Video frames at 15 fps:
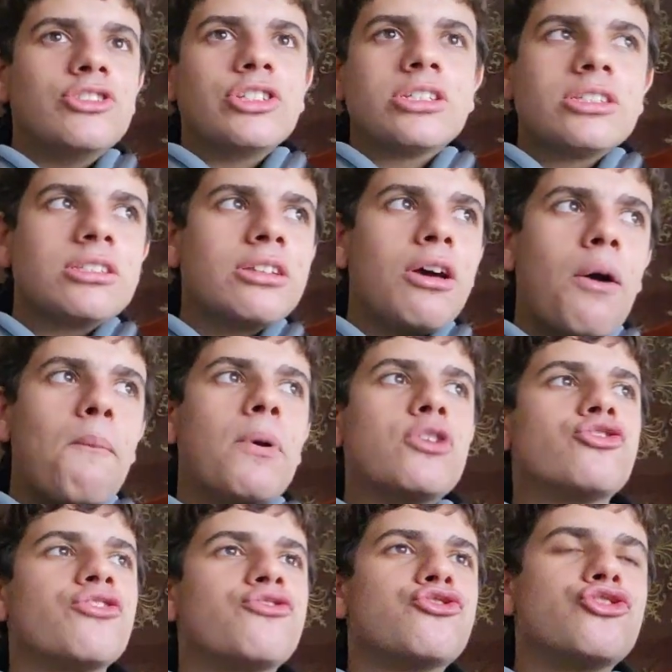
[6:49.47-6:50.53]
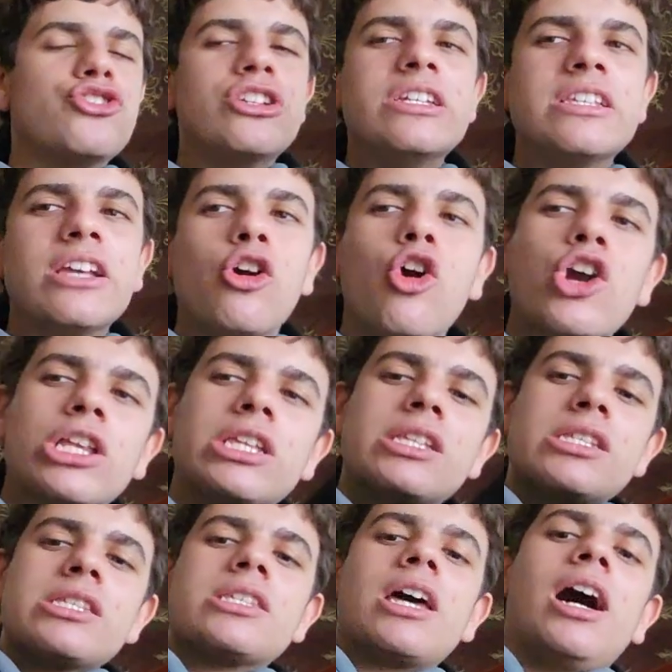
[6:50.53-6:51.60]
just bunch of trees and
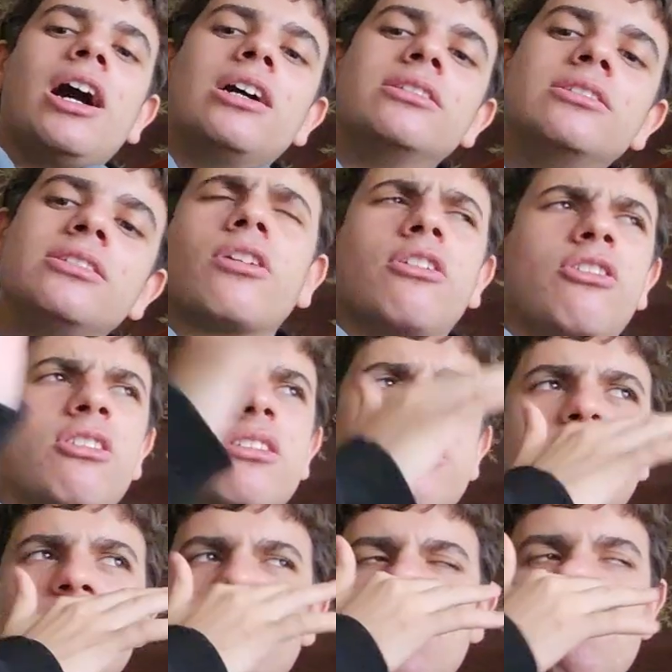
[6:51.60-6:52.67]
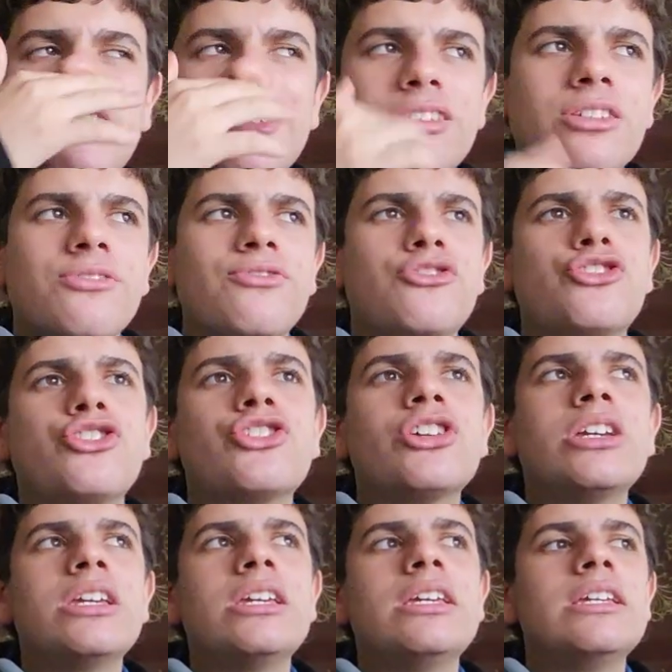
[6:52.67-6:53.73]
gardens and gardens, a bunch of
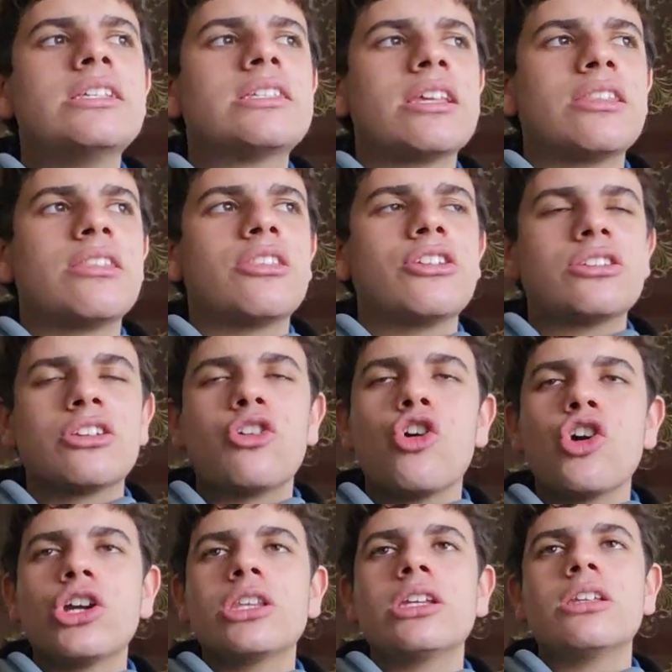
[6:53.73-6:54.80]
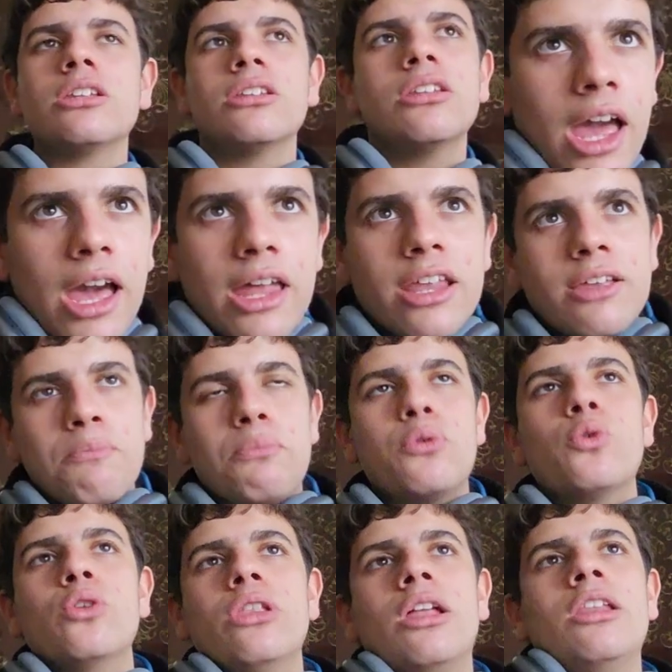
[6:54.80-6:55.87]
trees and there's a garden and a
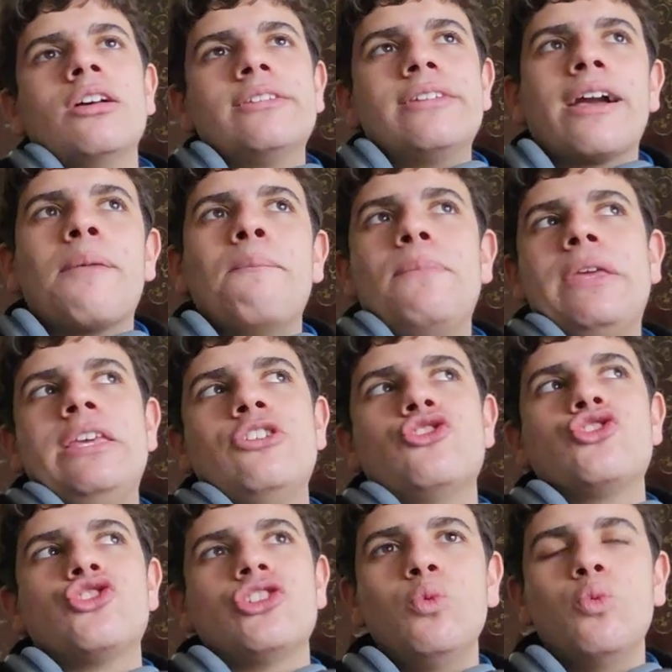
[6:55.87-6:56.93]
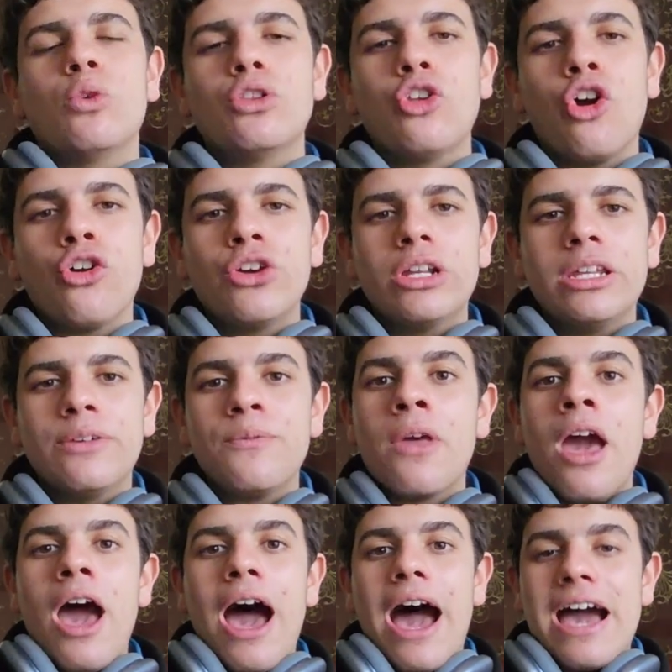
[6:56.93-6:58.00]
pool that looks like a beach. Well, not really.
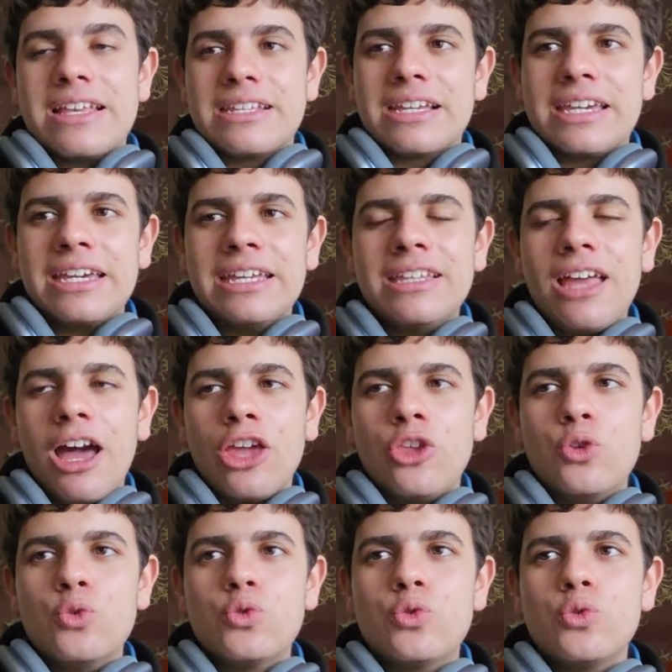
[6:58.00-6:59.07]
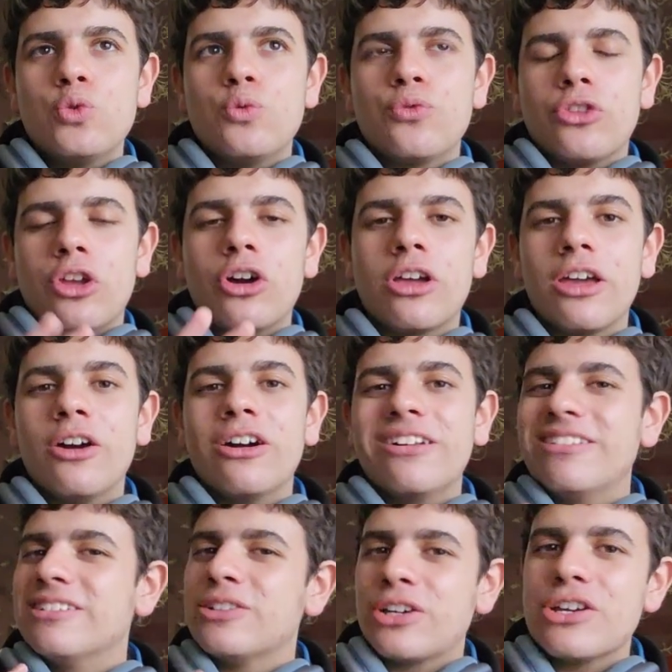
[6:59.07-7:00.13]
As a kid, I used to, okay,
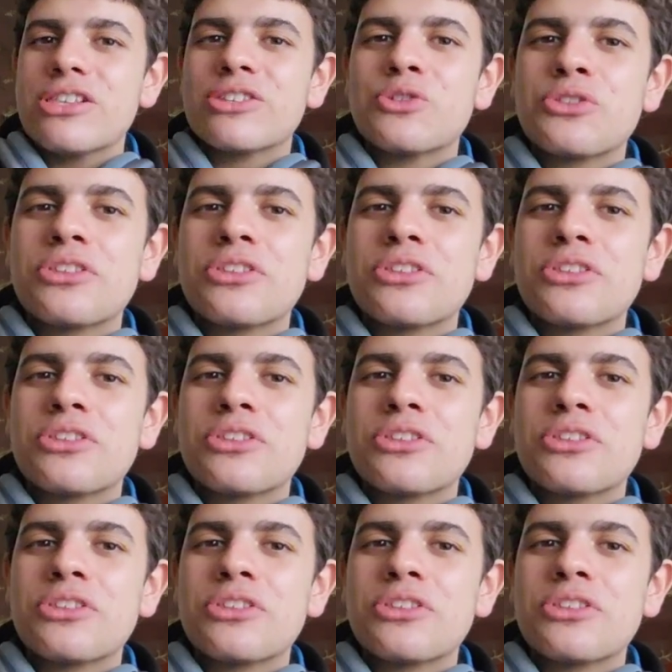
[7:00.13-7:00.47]
okay, so